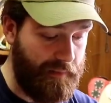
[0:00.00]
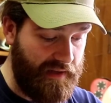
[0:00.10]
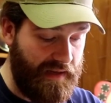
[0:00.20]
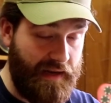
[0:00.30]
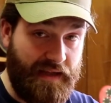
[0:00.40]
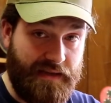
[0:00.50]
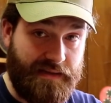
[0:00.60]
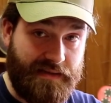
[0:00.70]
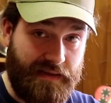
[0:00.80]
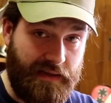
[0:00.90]
But it
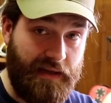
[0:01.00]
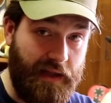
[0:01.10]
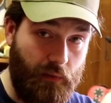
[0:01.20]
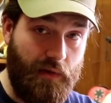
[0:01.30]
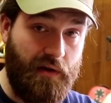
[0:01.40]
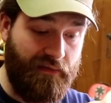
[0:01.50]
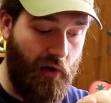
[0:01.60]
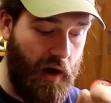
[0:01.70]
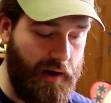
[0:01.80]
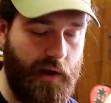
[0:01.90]
is getting rid of the
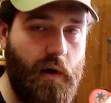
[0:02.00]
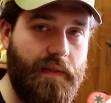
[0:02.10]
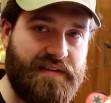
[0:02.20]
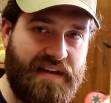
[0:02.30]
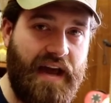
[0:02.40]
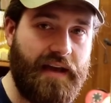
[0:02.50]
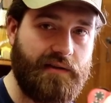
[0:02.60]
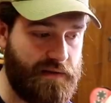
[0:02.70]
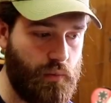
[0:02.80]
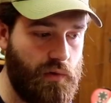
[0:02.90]
audio on the
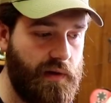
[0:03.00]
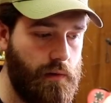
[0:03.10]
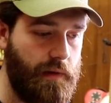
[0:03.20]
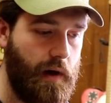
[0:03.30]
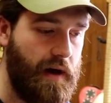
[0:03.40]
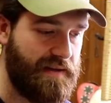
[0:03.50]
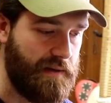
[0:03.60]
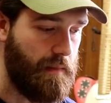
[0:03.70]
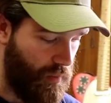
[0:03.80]
sides. It's really, really awesome.